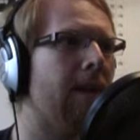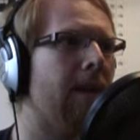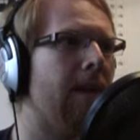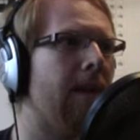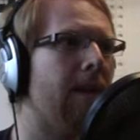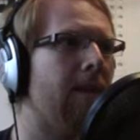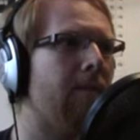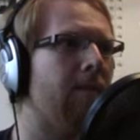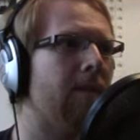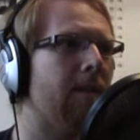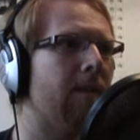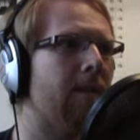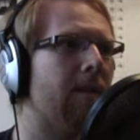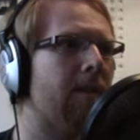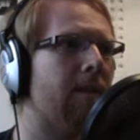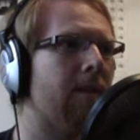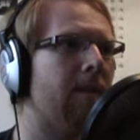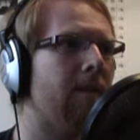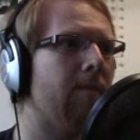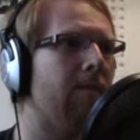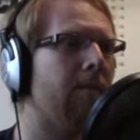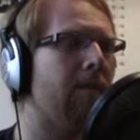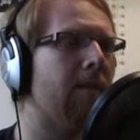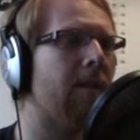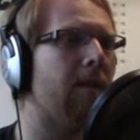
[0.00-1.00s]
gotta be
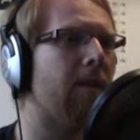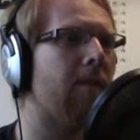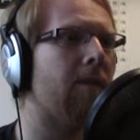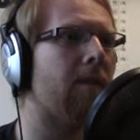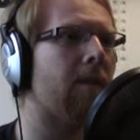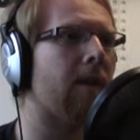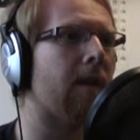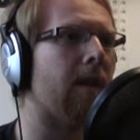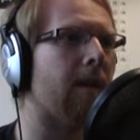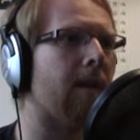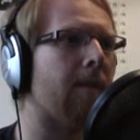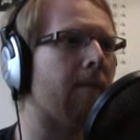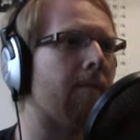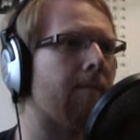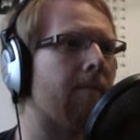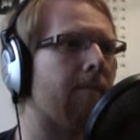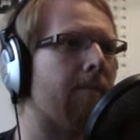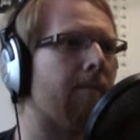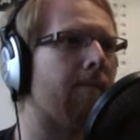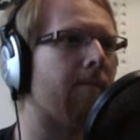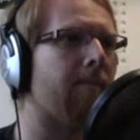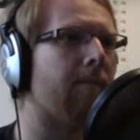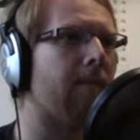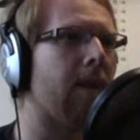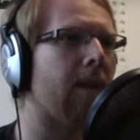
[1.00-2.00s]
something. Okay,
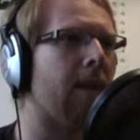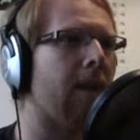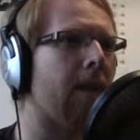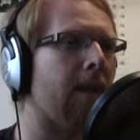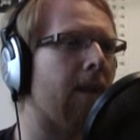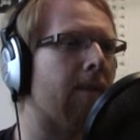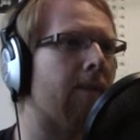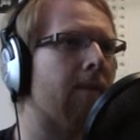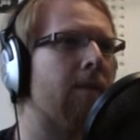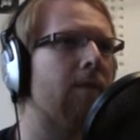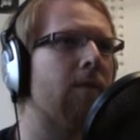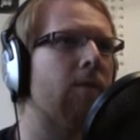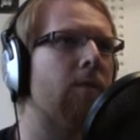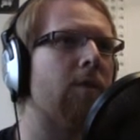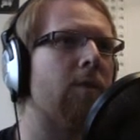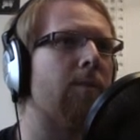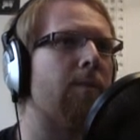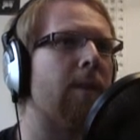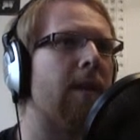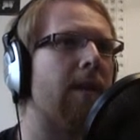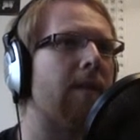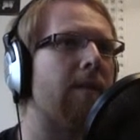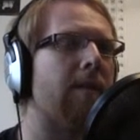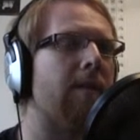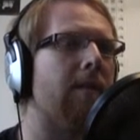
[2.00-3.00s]
hang on. I'm gonna switch
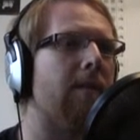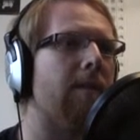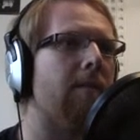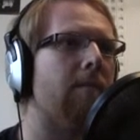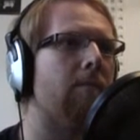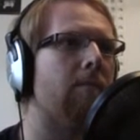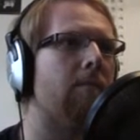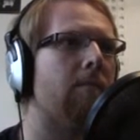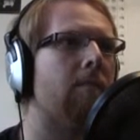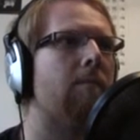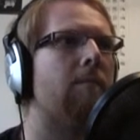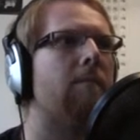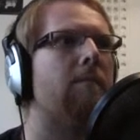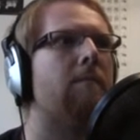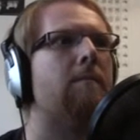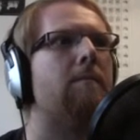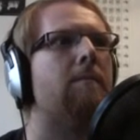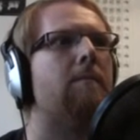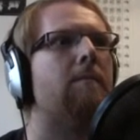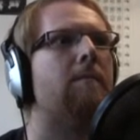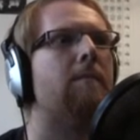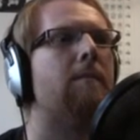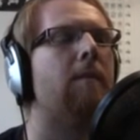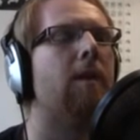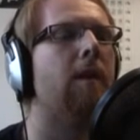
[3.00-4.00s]
back to the
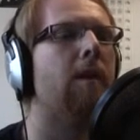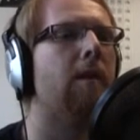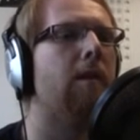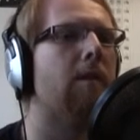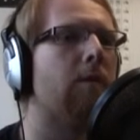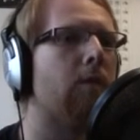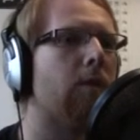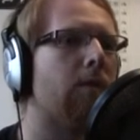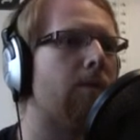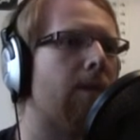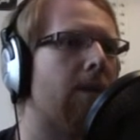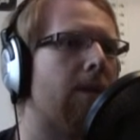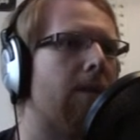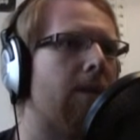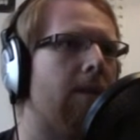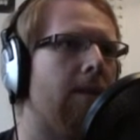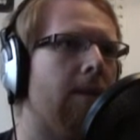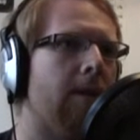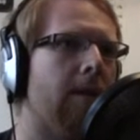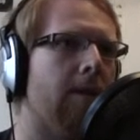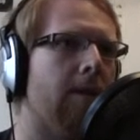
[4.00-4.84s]
switch back to the